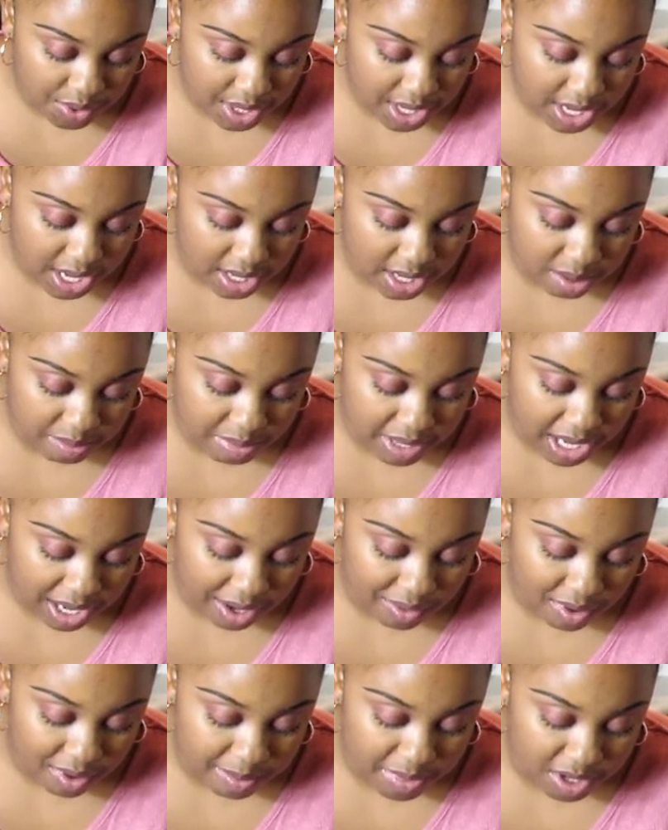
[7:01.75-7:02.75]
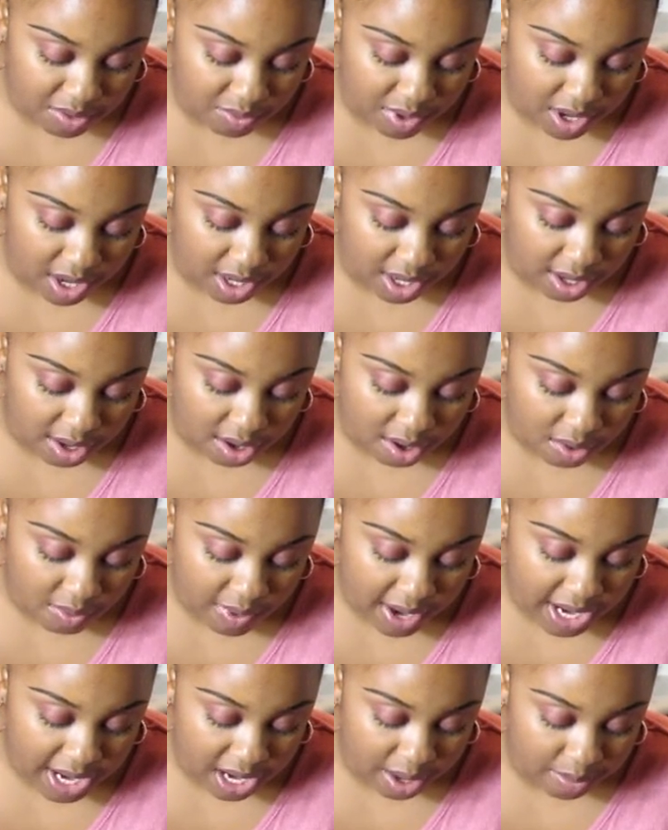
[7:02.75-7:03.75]
another black woman wearing a long
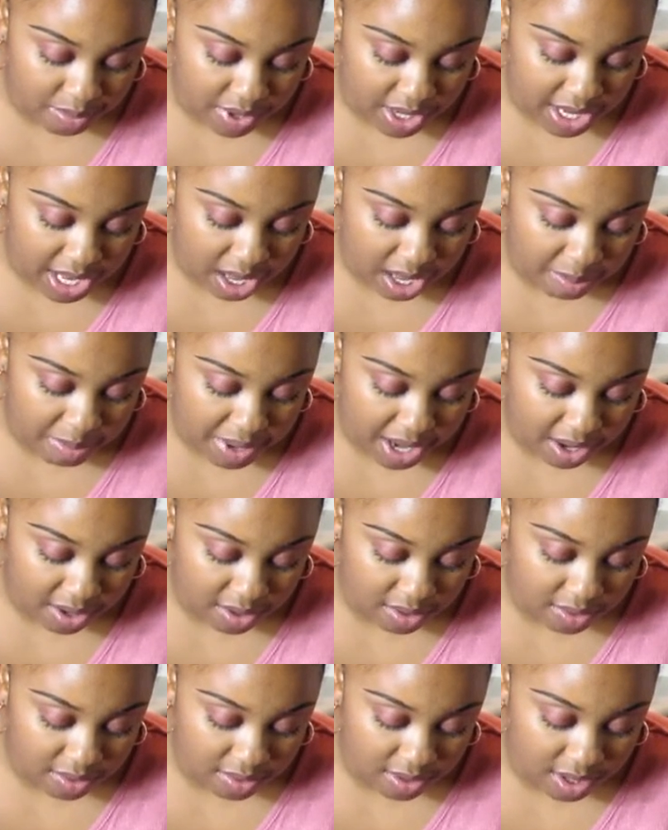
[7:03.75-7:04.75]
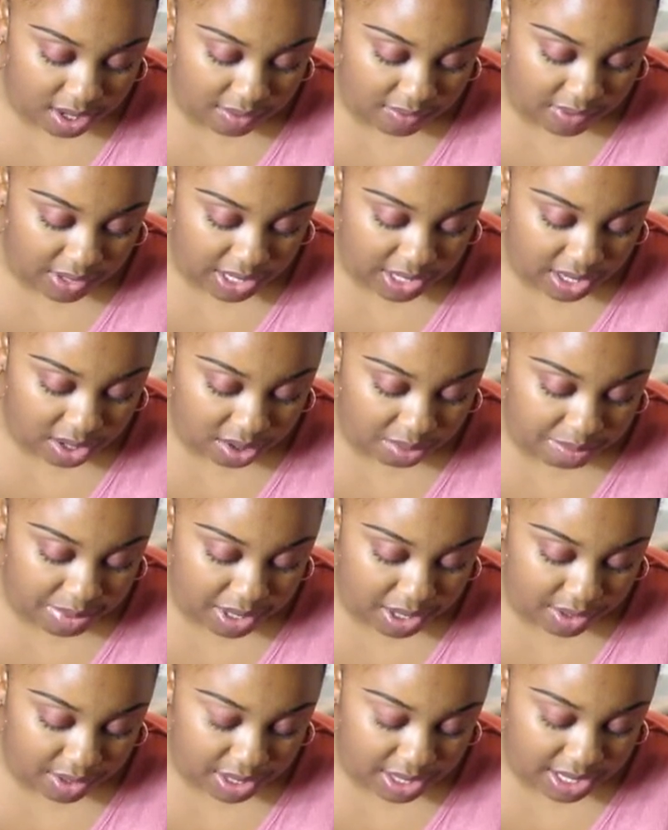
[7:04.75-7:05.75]
white apron came out of a little
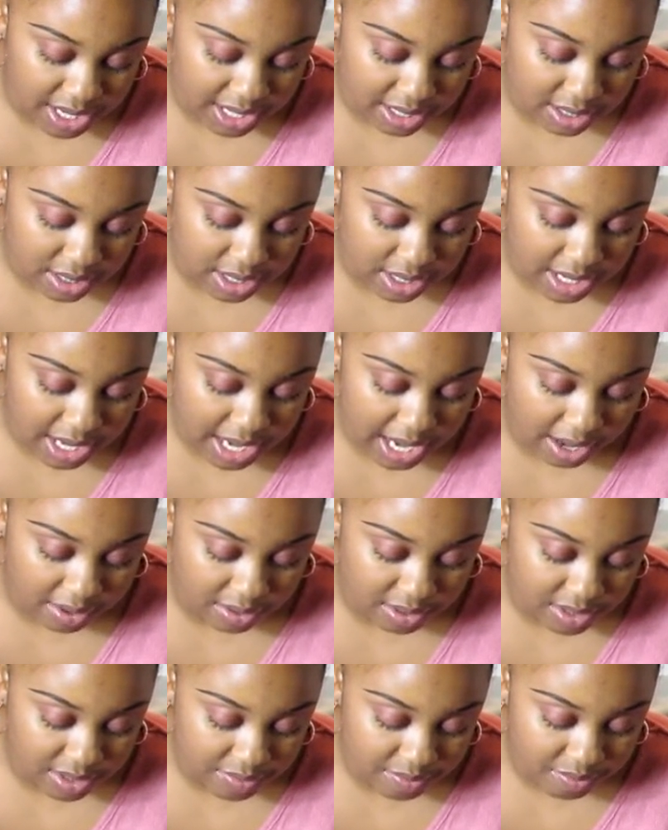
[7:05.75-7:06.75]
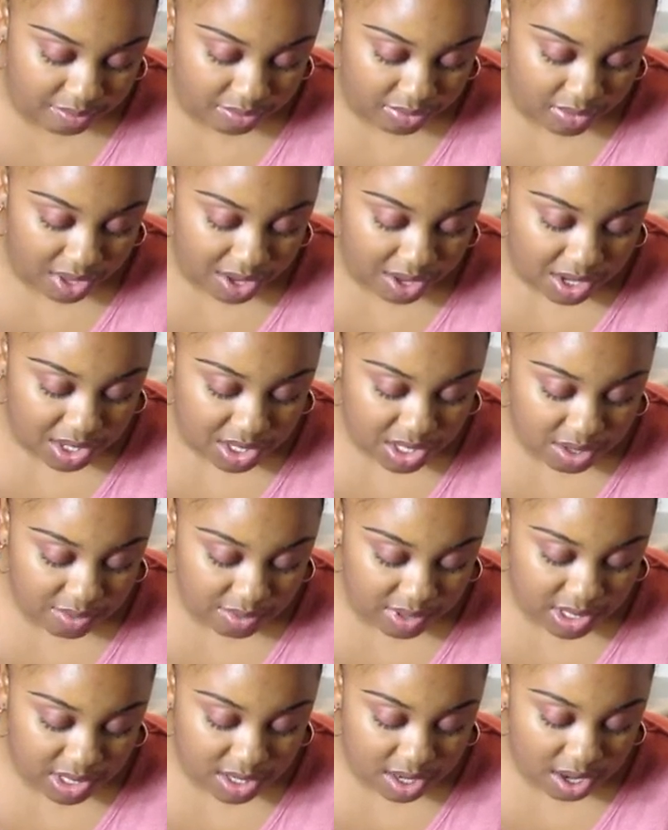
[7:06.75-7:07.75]
building next to the house. She
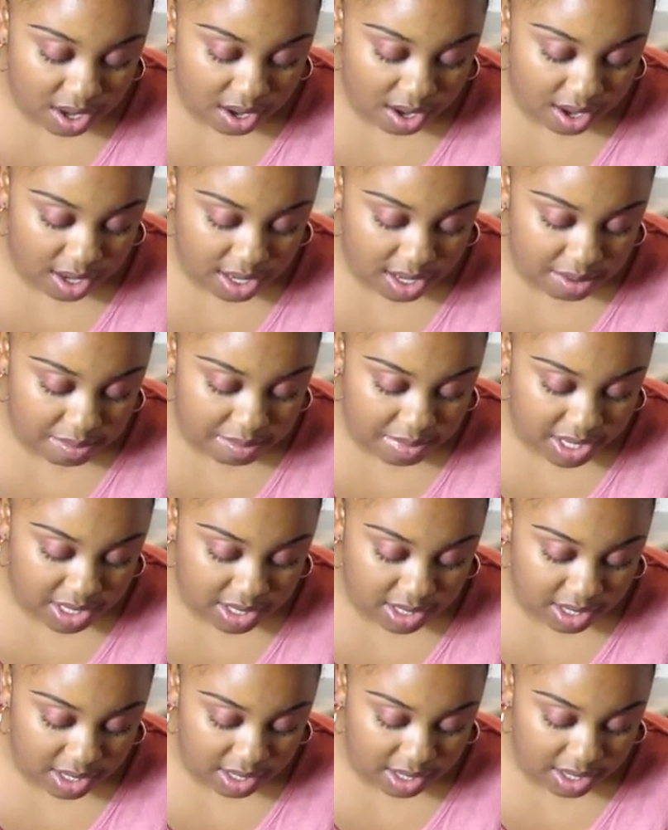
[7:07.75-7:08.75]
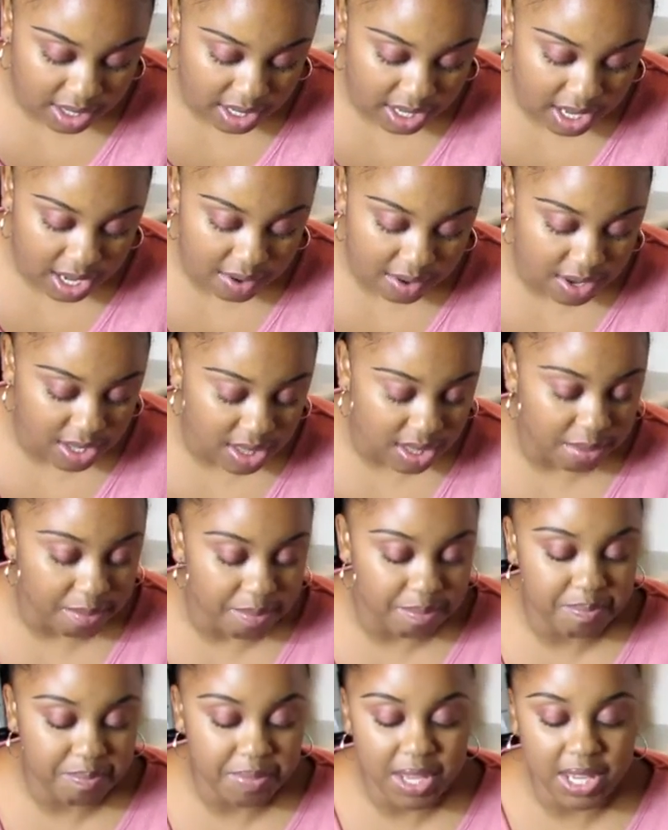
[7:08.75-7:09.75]
was tall and muscular and carried the
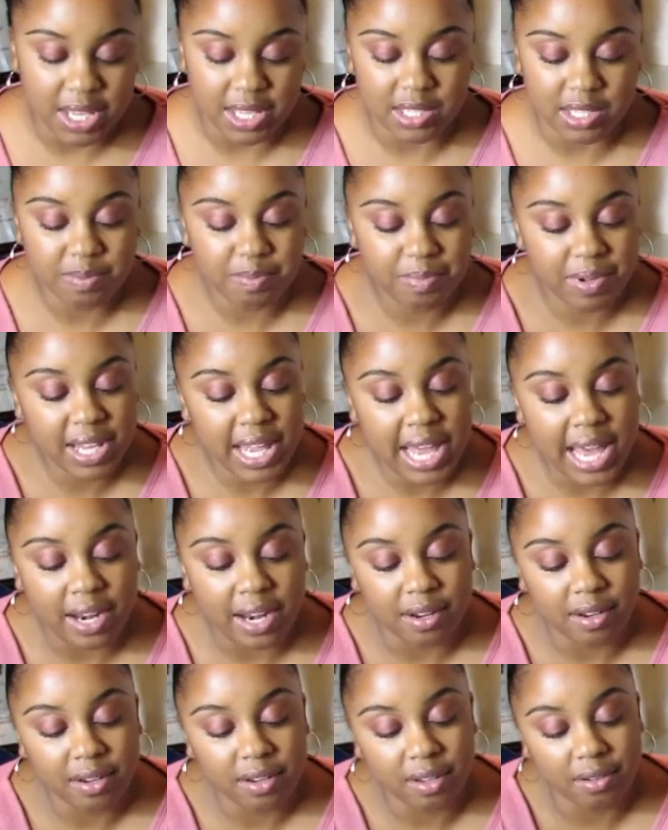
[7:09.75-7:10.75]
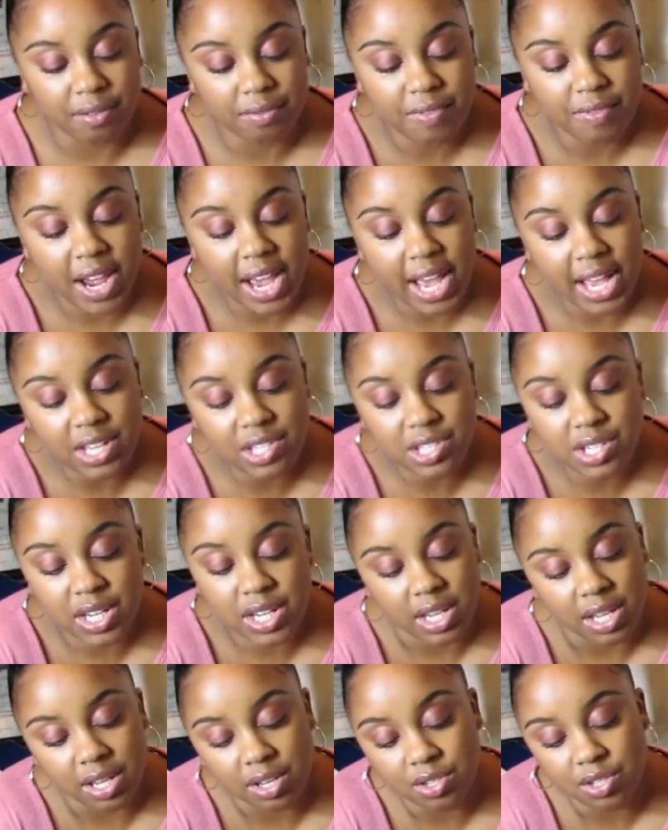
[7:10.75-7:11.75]
biggest platter of fried
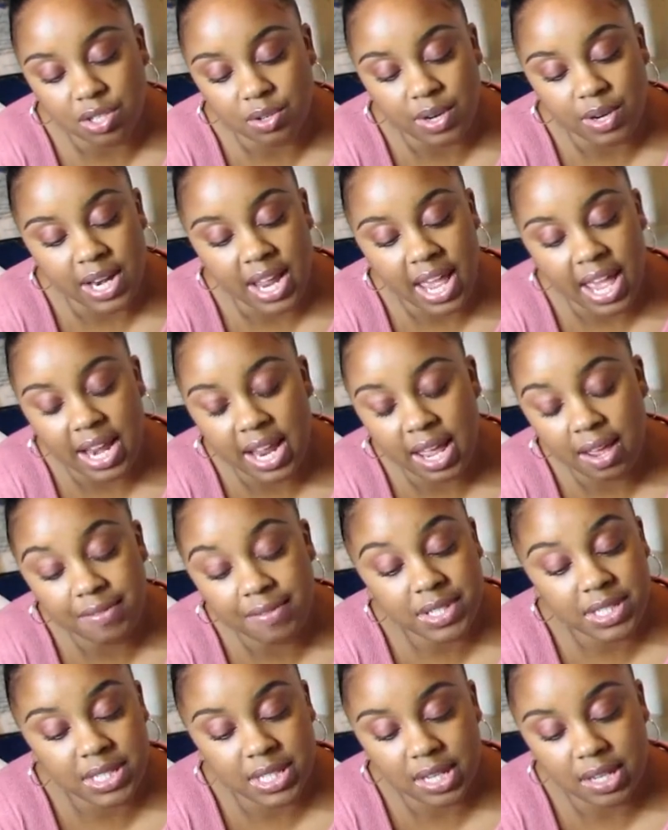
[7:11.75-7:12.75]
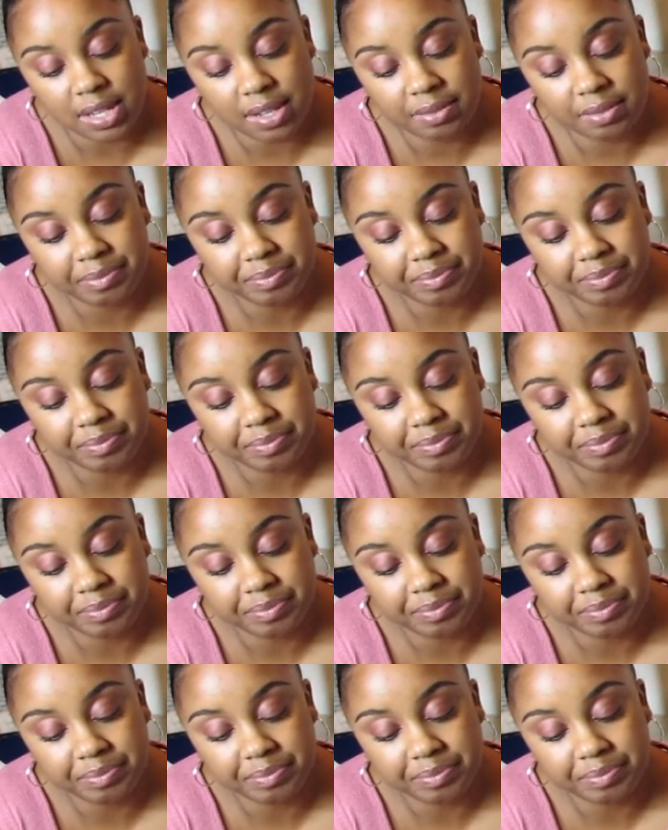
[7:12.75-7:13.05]
chicken Jordan had ever seen.